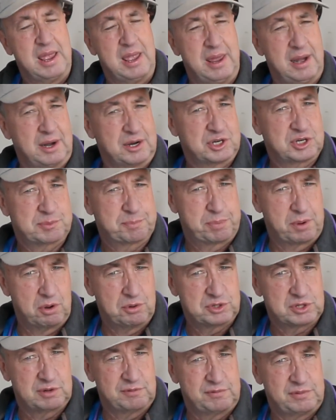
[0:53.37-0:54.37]
An
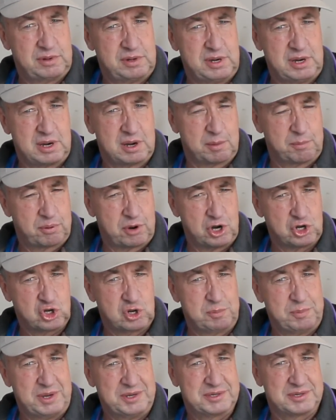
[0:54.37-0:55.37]
explosive
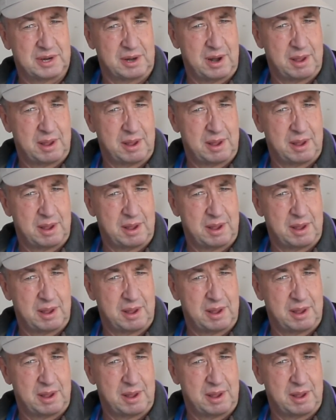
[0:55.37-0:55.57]
decompression means that